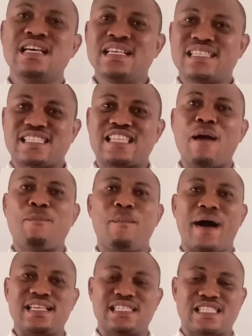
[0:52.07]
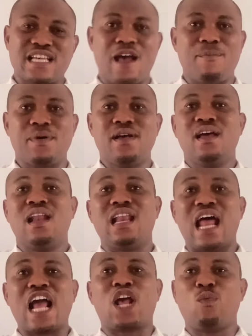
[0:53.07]
step by step
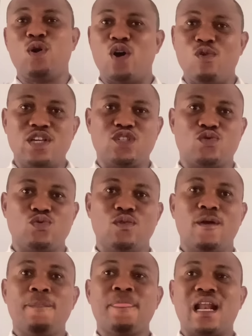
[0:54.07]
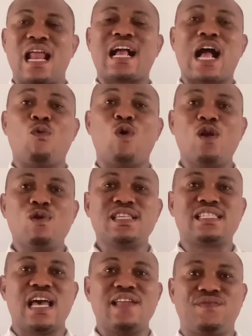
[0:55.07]
like we always do. Like I always
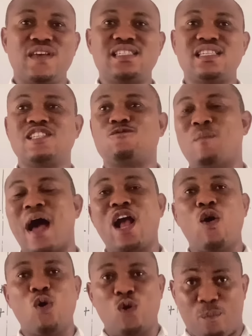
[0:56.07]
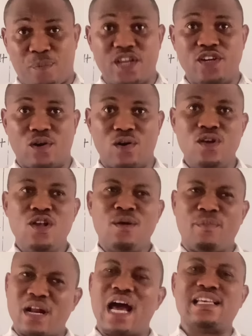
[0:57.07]
say, this is my own opinion,
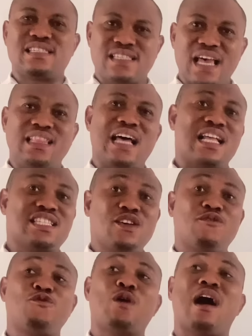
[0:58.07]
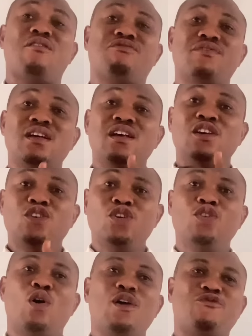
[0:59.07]
but I say that if you have, if
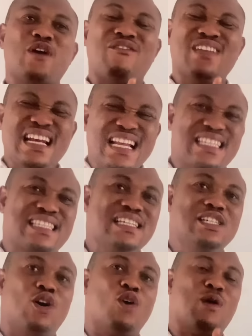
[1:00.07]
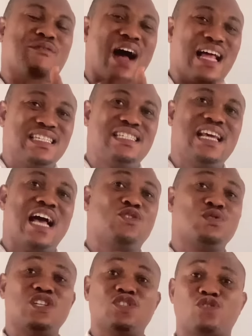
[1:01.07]
you have listened or you have adhered to
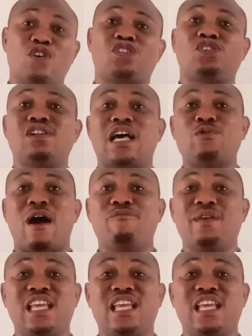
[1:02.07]
the instruction that you have been